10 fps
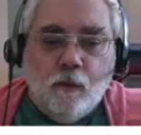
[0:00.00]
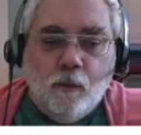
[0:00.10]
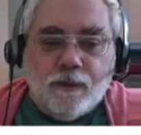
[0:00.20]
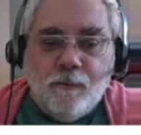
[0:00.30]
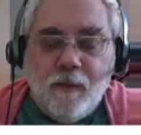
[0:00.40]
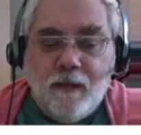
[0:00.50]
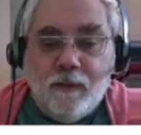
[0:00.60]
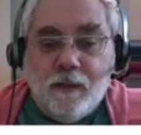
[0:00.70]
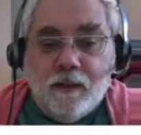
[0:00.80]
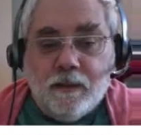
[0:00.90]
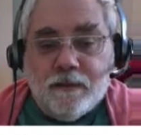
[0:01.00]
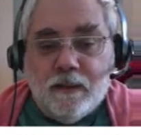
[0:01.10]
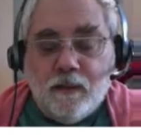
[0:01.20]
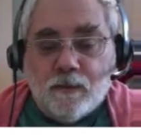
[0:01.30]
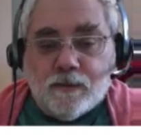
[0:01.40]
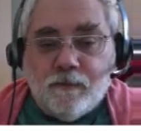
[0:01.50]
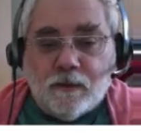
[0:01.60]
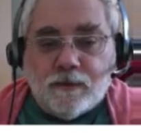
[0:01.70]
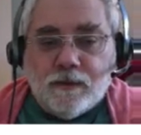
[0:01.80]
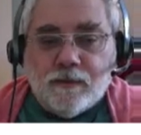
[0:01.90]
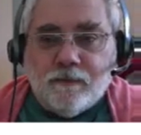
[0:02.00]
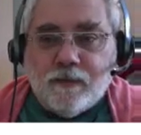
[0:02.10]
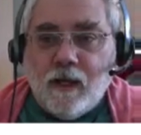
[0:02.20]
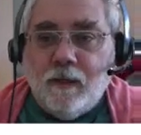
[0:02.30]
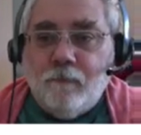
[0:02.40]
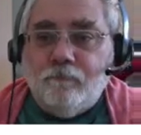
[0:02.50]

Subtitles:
which may be continuous functions of time.